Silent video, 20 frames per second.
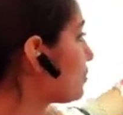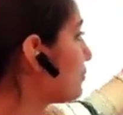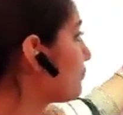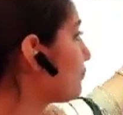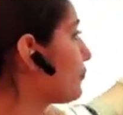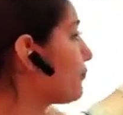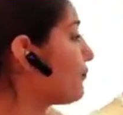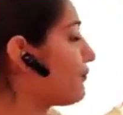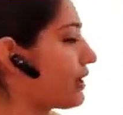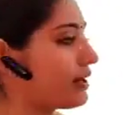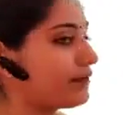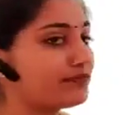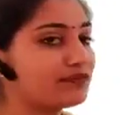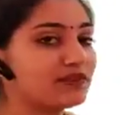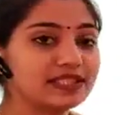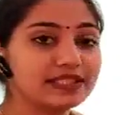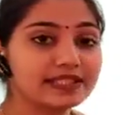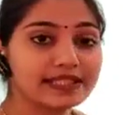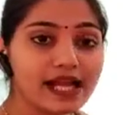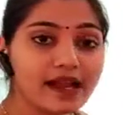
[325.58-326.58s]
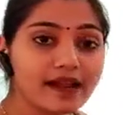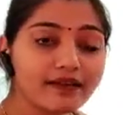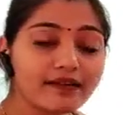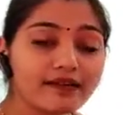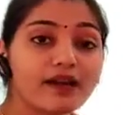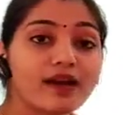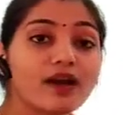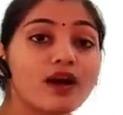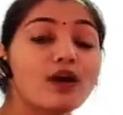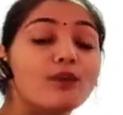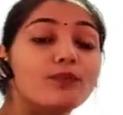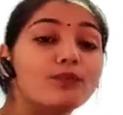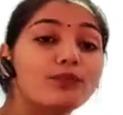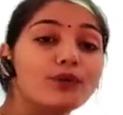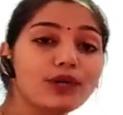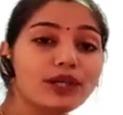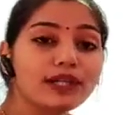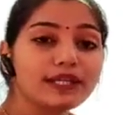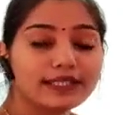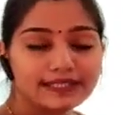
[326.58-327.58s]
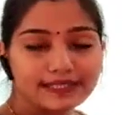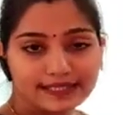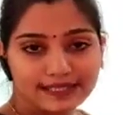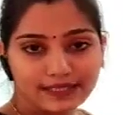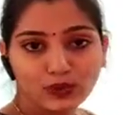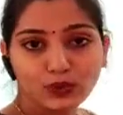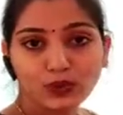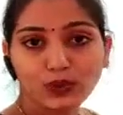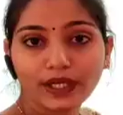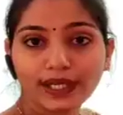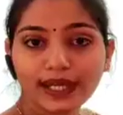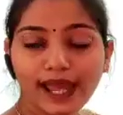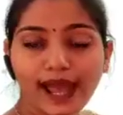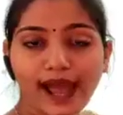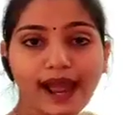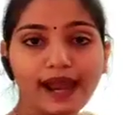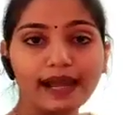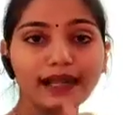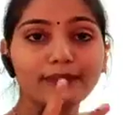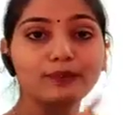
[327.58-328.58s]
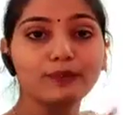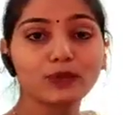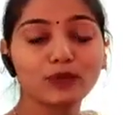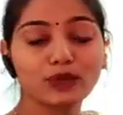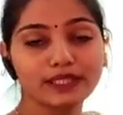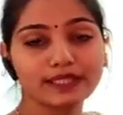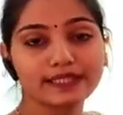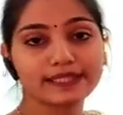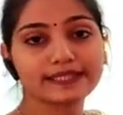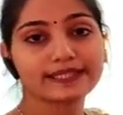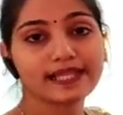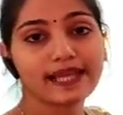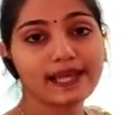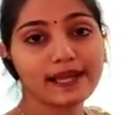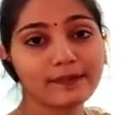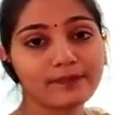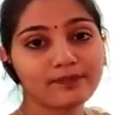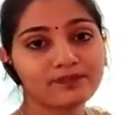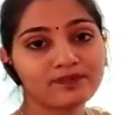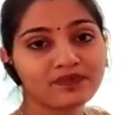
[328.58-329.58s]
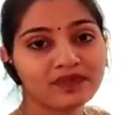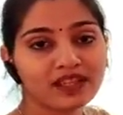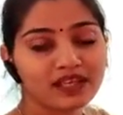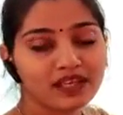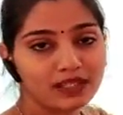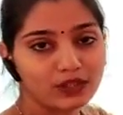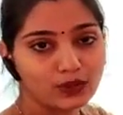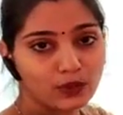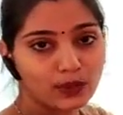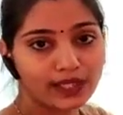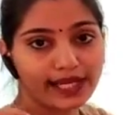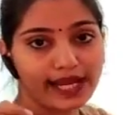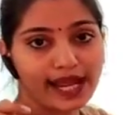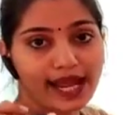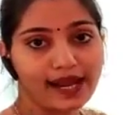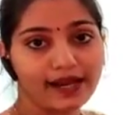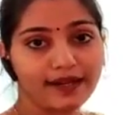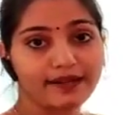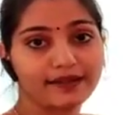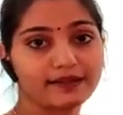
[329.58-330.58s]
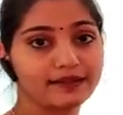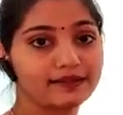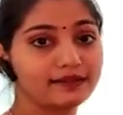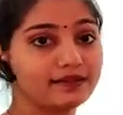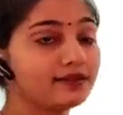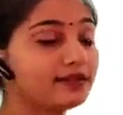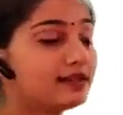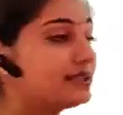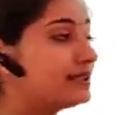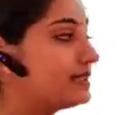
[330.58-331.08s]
3, 4, 5? These are bullets. You can add bullets now. You can add a